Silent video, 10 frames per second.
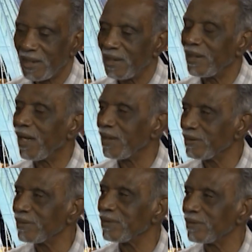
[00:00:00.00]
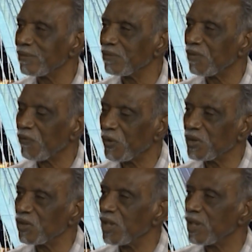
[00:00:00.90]
I got that
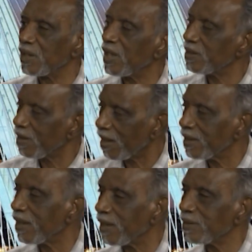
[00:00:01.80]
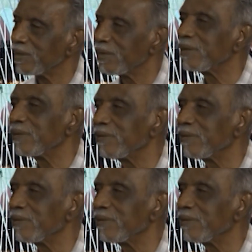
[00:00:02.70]
the first year that they started that.